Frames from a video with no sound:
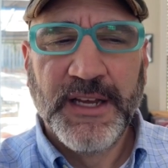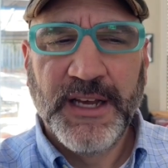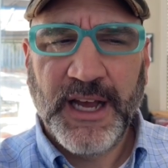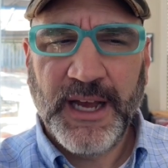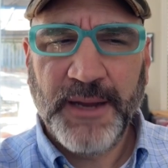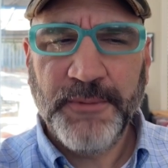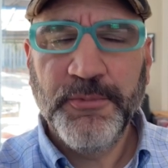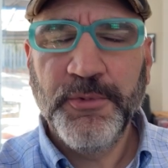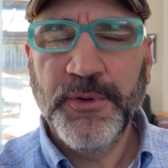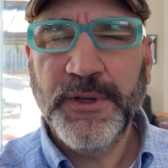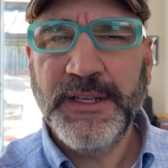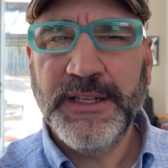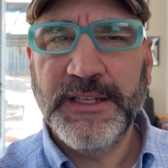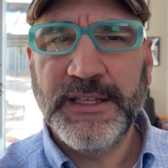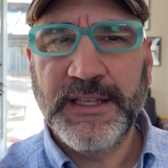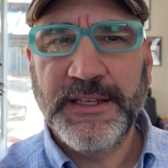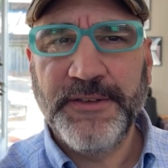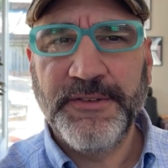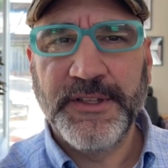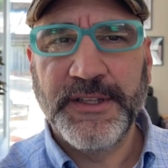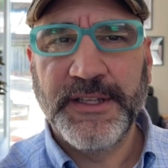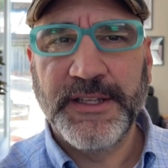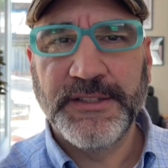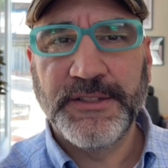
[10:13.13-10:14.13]
I'm really
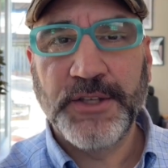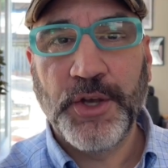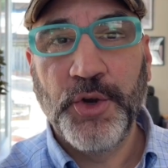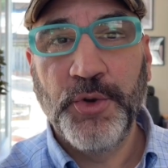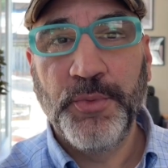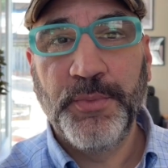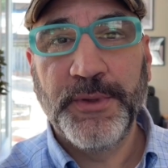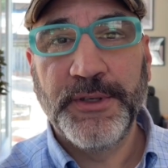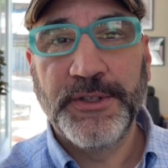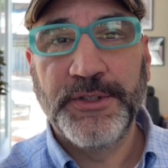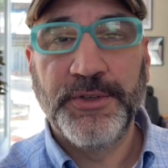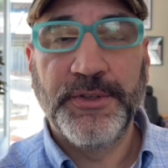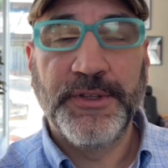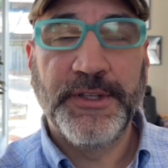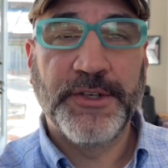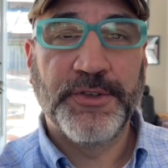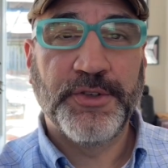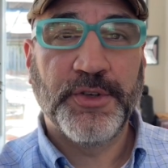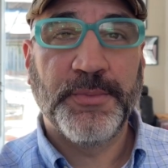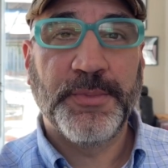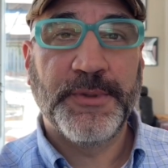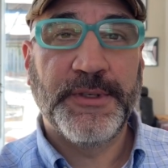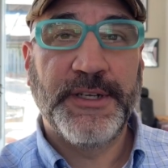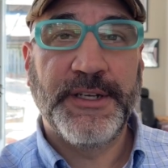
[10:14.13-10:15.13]
leaving this open to the
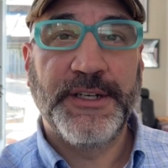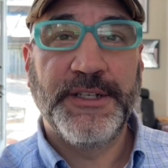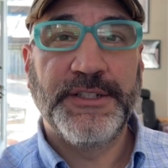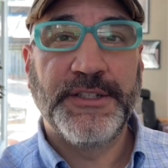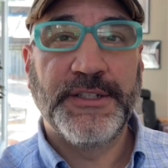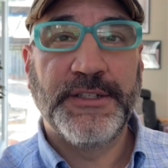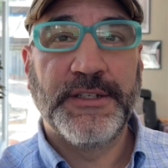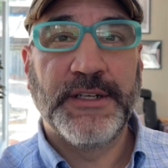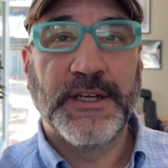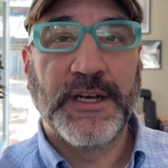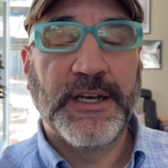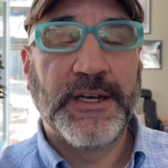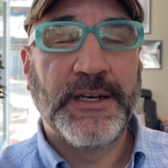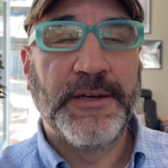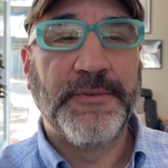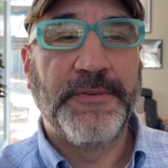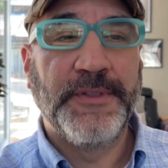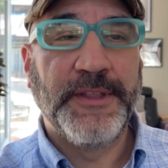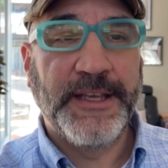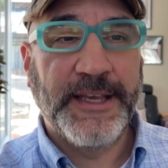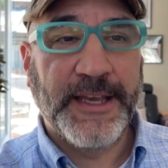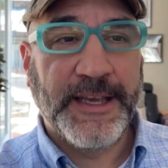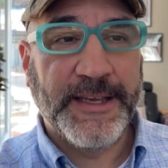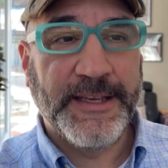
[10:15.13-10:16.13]
interpretation of
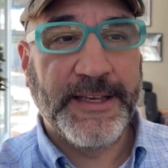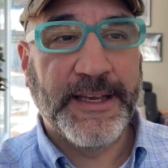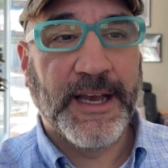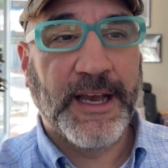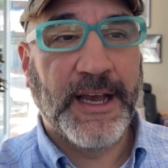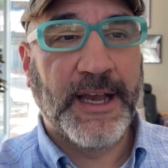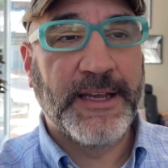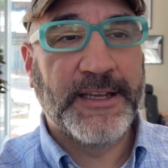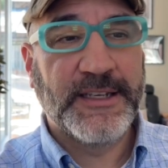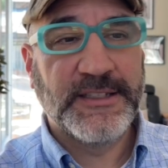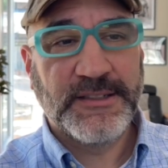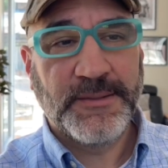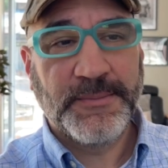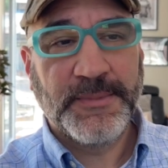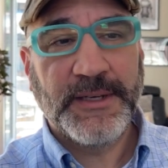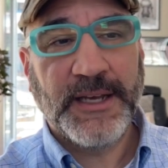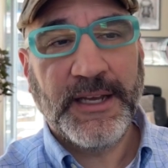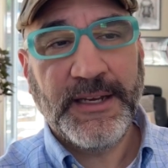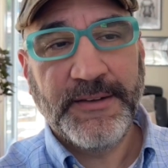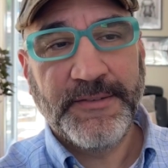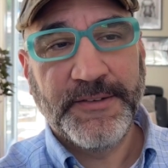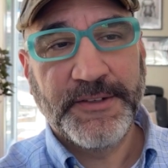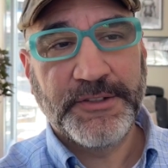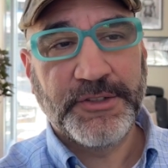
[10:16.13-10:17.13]
the AI because I'm
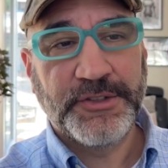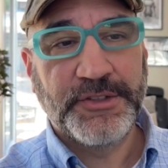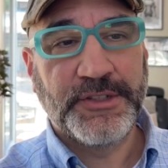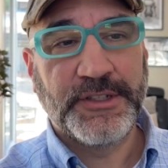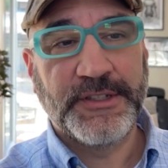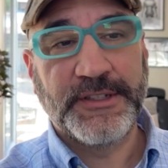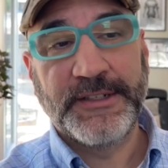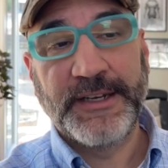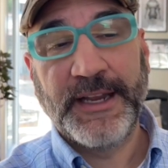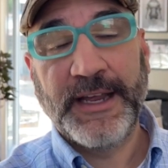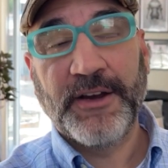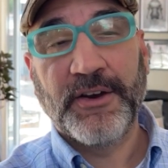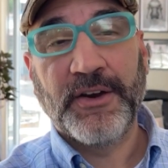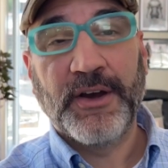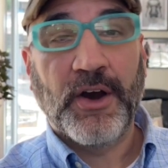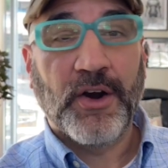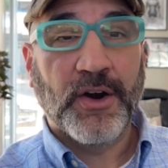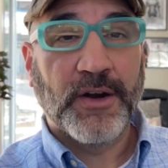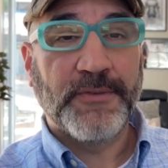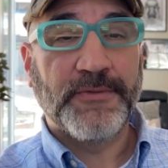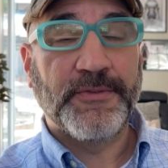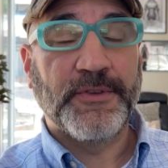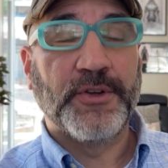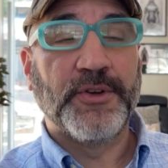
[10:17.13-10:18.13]
kind of interested in how
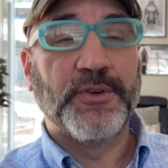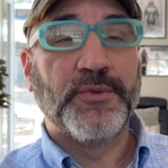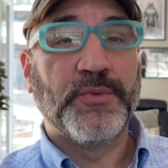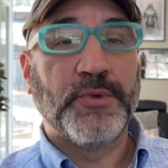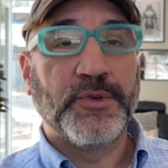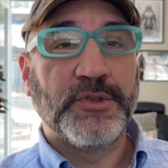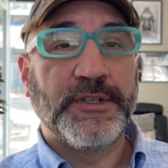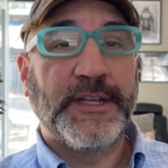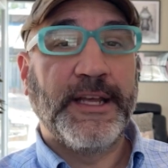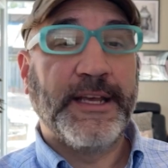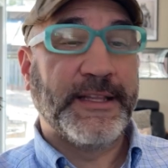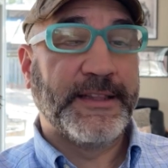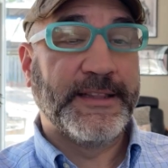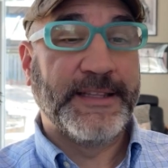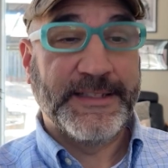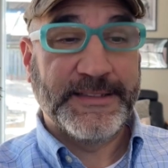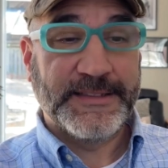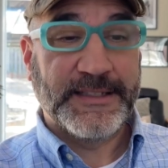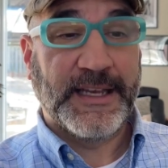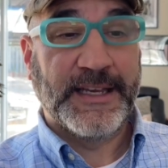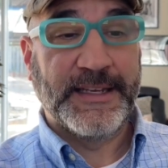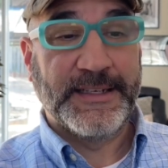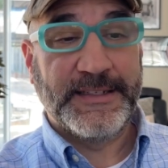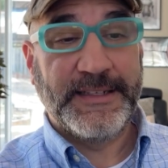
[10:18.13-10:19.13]
ArtFlow will take
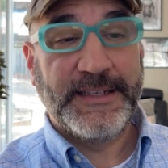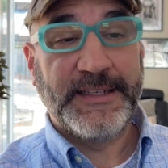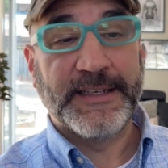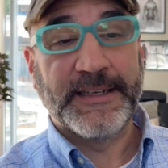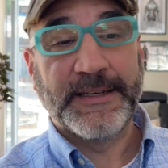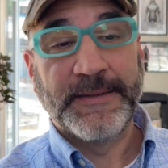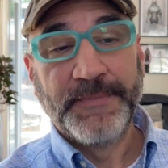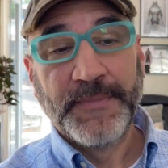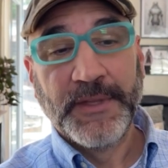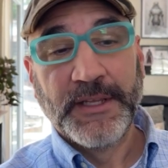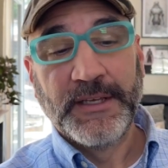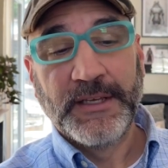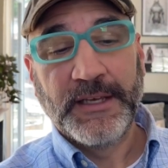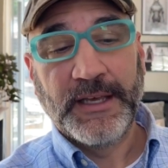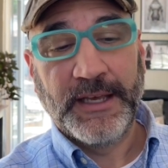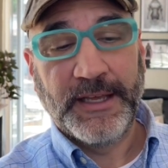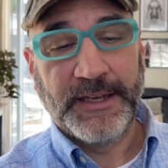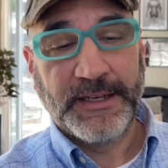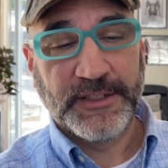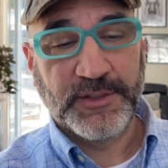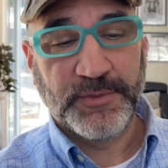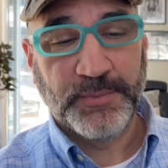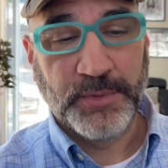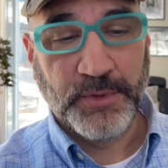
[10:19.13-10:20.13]
this idea
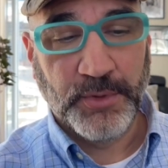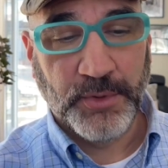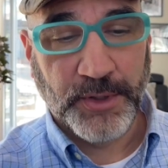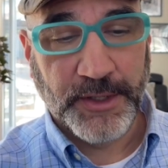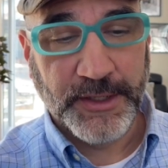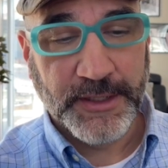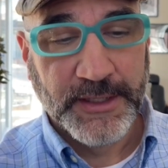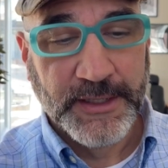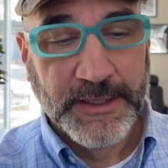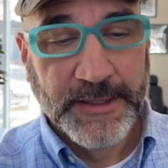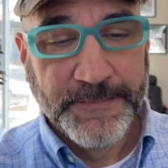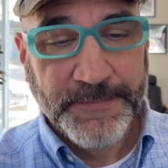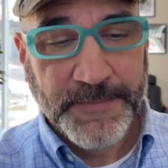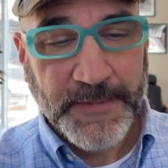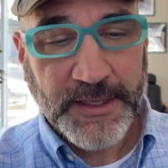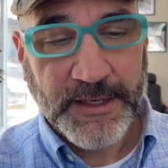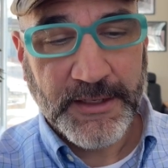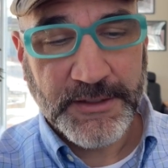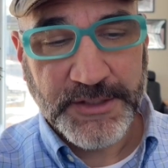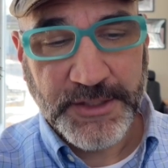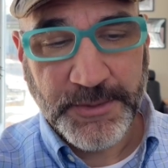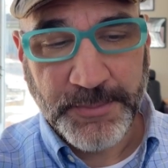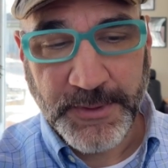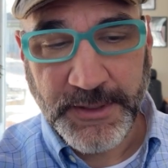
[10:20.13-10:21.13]
and explore it. And
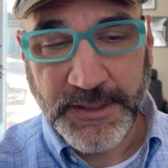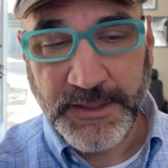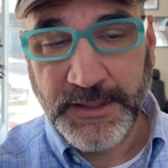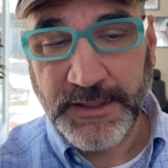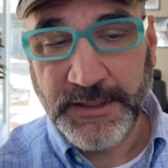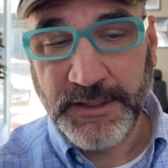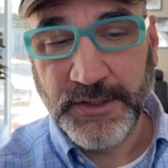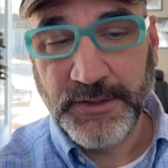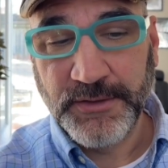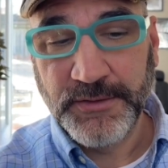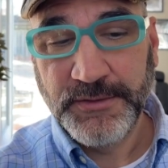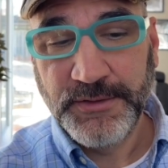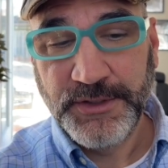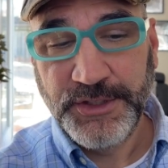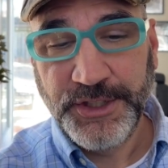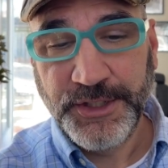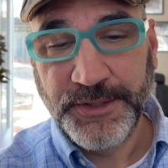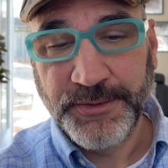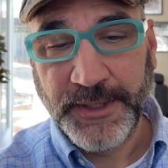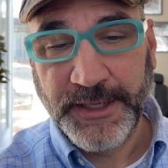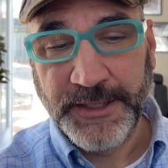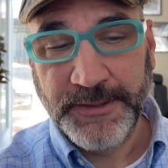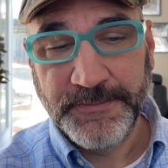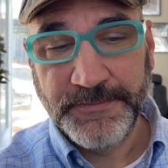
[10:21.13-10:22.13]
I'll simply click on
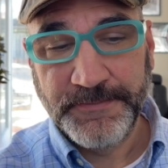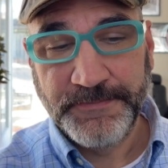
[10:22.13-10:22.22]
Generate.